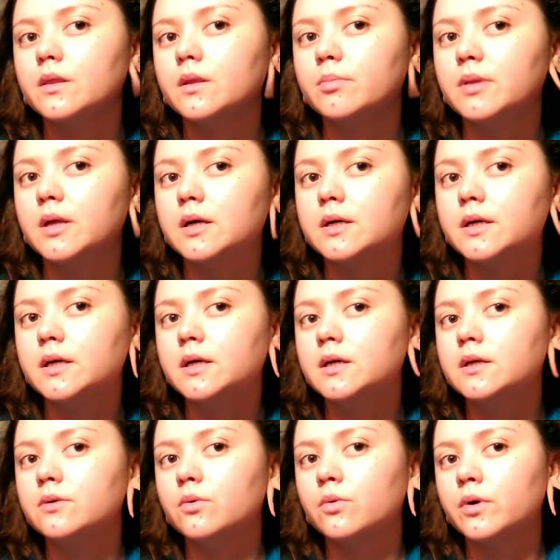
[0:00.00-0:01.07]
the plug
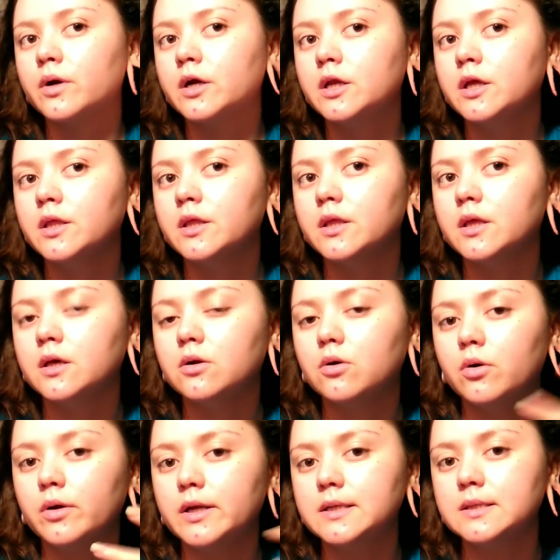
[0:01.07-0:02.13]
in or anything
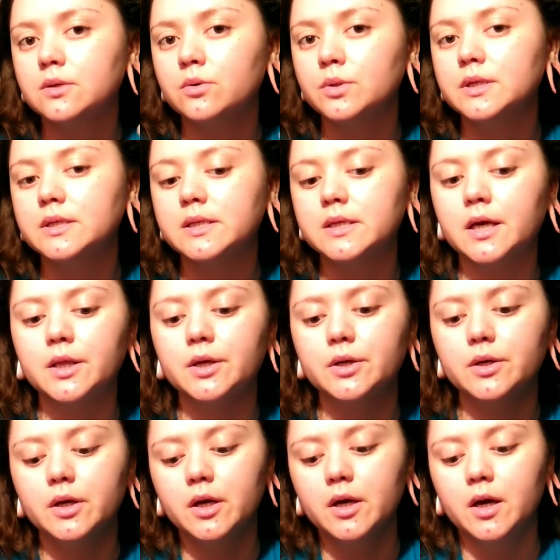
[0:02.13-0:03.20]
on it to hold it
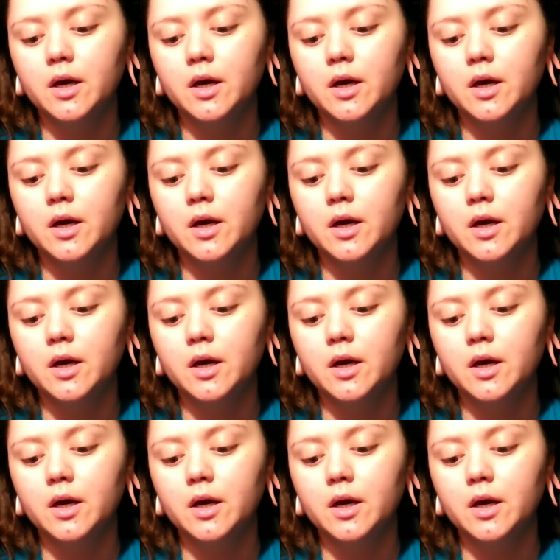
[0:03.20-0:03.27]
together.